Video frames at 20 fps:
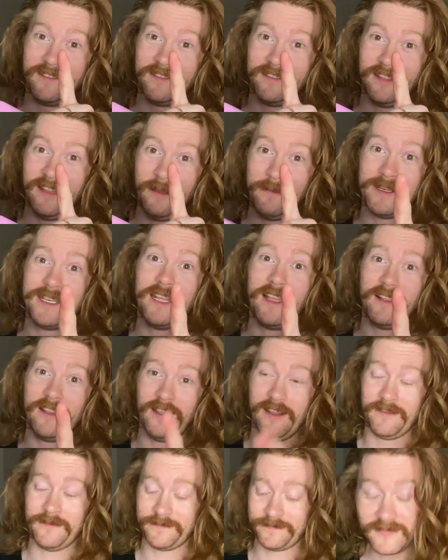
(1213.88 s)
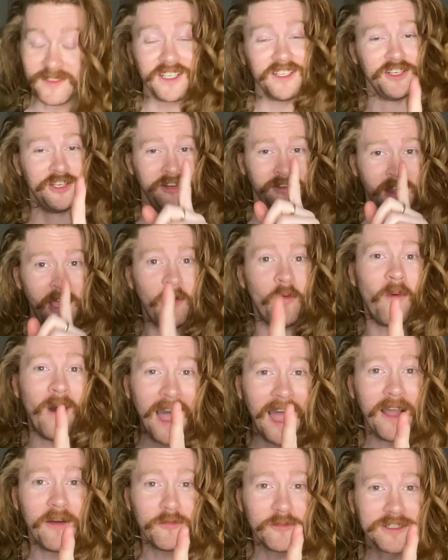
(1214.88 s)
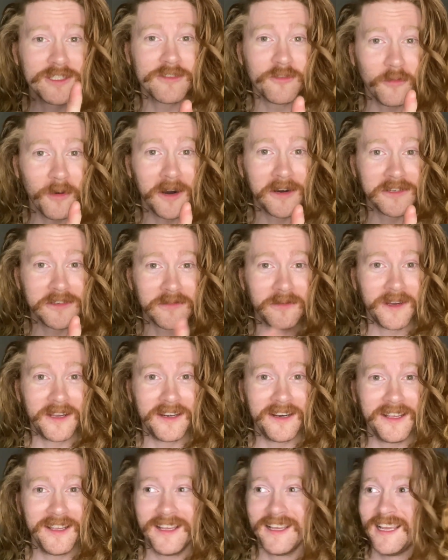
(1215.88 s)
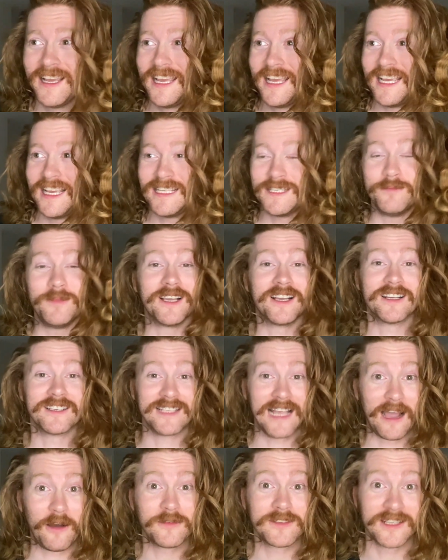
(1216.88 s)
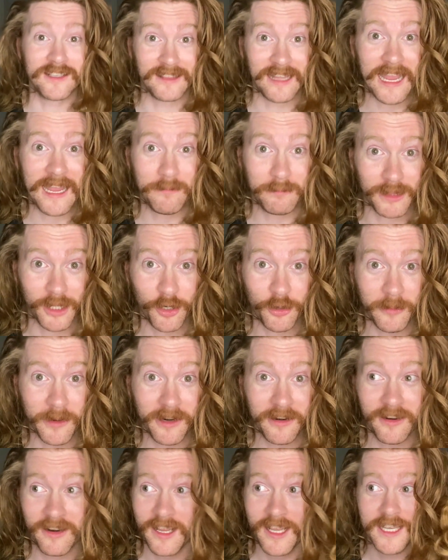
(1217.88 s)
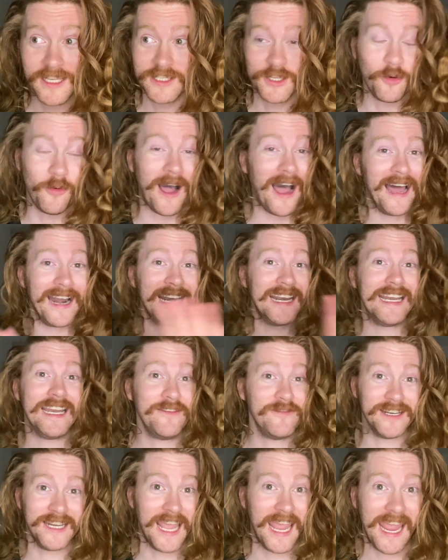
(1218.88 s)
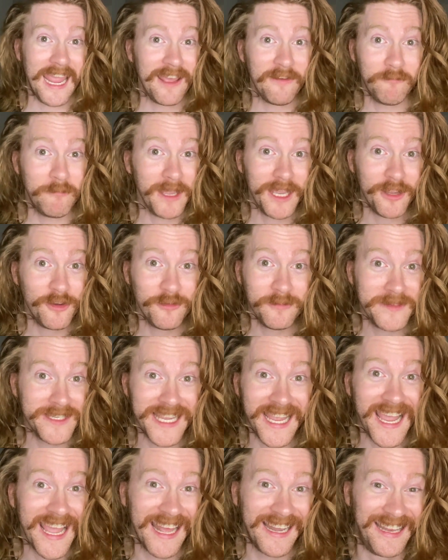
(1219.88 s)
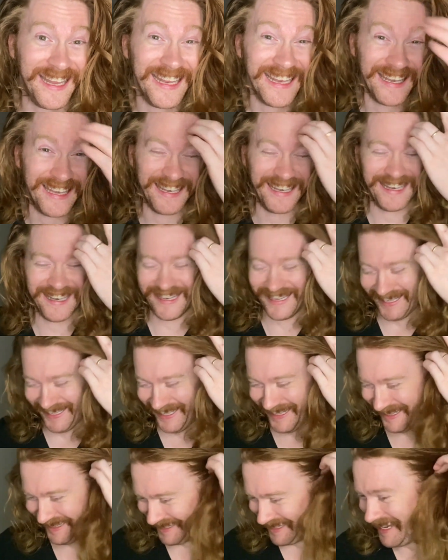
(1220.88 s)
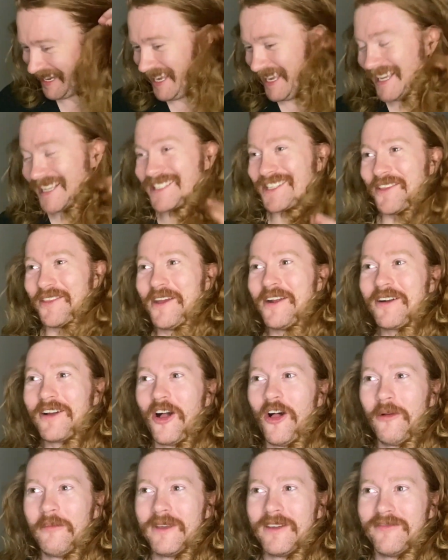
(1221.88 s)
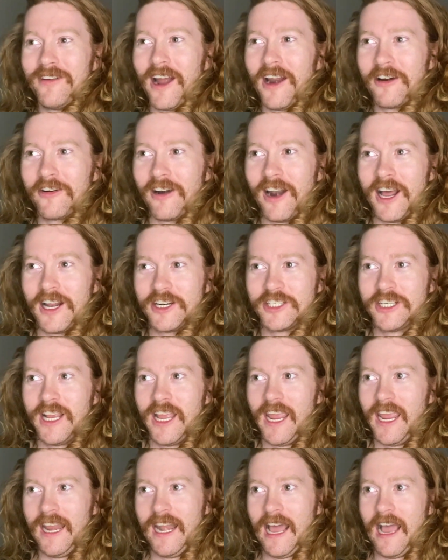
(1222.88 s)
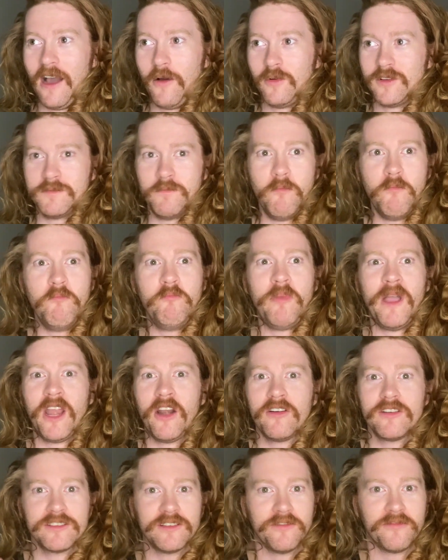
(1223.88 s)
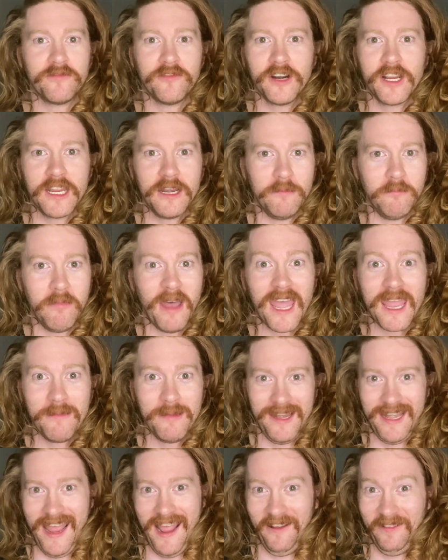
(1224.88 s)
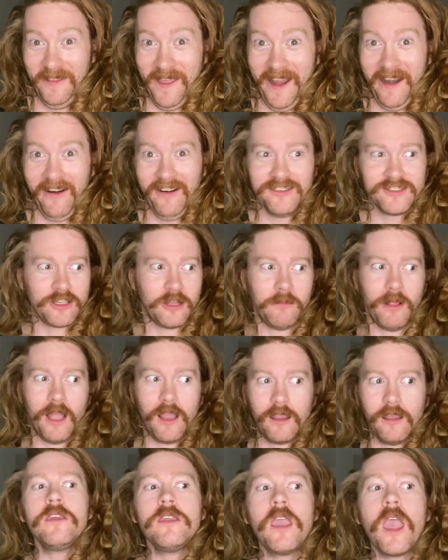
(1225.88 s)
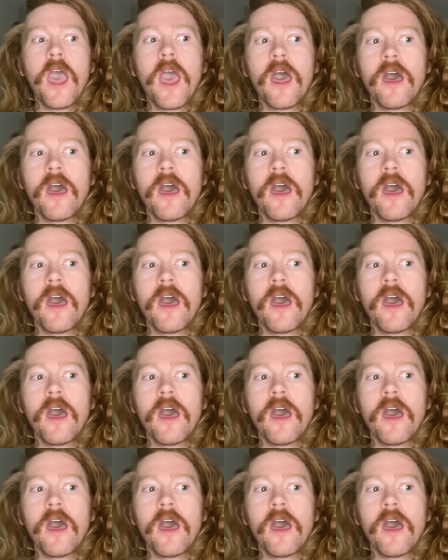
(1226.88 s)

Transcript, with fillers: let me tell you, do you know why it was the worst one? It's because I was a late bloomer, so I didn't even have pubes yet. So they're calling me Fire Crotch, and I was bare as a freaking baby down there. So I'm like, yeah,